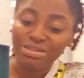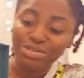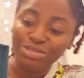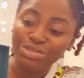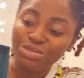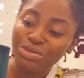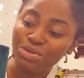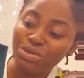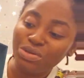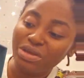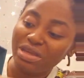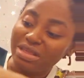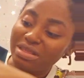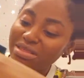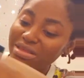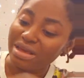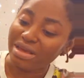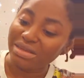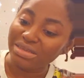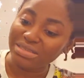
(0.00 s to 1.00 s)
so look
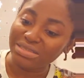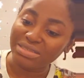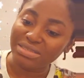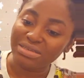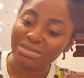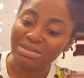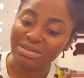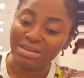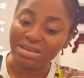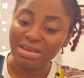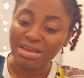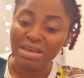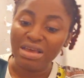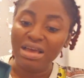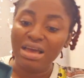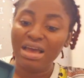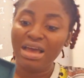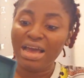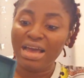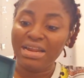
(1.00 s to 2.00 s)
at that
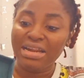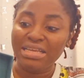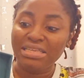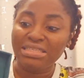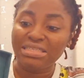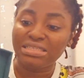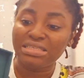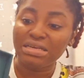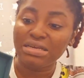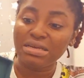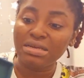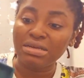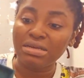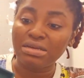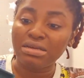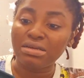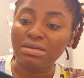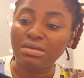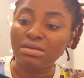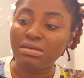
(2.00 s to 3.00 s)
and it's
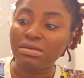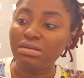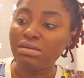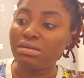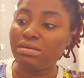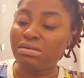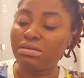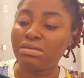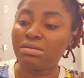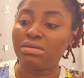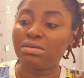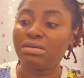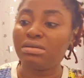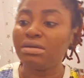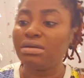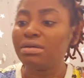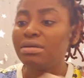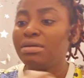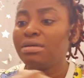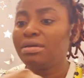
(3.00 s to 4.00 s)
a uh,
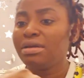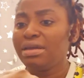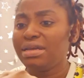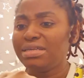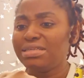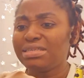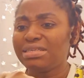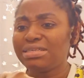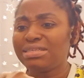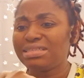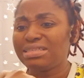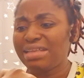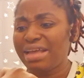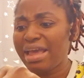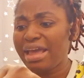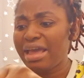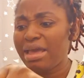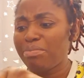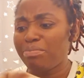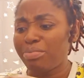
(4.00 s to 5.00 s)
is a
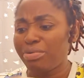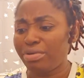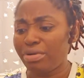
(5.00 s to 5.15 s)
step